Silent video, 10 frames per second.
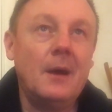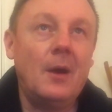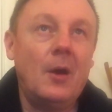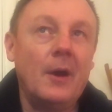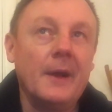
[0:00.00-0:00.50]

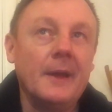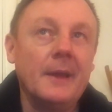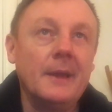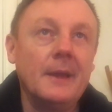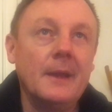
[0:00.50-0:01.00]

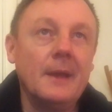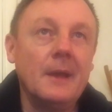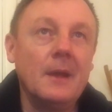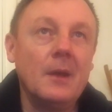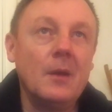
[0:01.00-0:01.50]
I
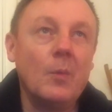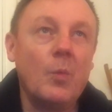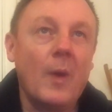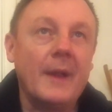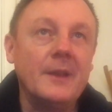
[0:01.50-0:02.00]

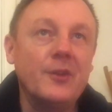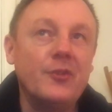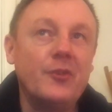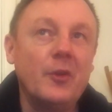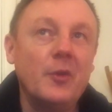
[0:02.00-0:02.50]

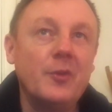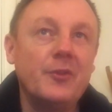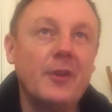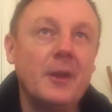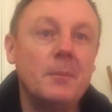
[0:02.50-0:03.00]
went to
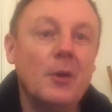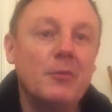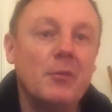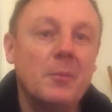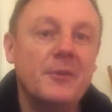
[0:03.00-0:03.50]
see my
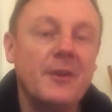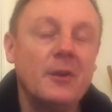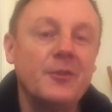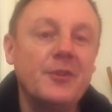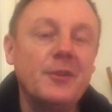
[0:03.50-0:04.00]

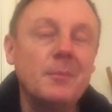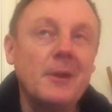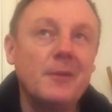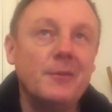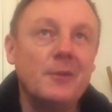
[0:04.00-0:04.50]
rheumatologist.
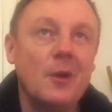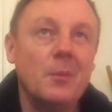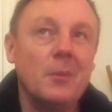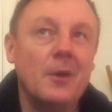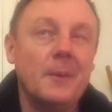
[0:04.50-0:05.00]
Many of you
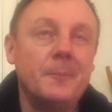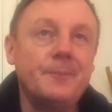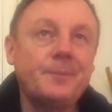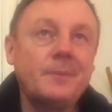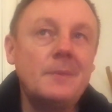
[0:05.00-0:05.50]
know
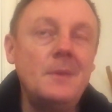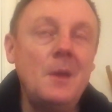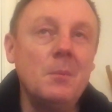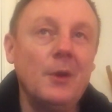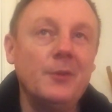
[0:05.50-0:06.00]

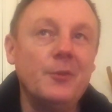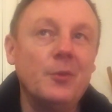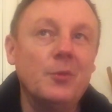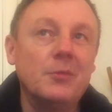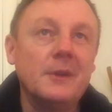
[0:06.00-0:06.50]
my
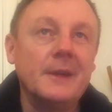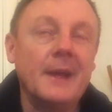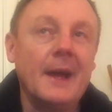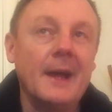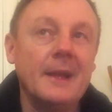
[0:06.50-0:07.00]

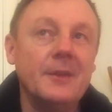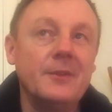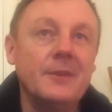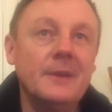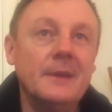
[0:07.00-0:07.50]
story, and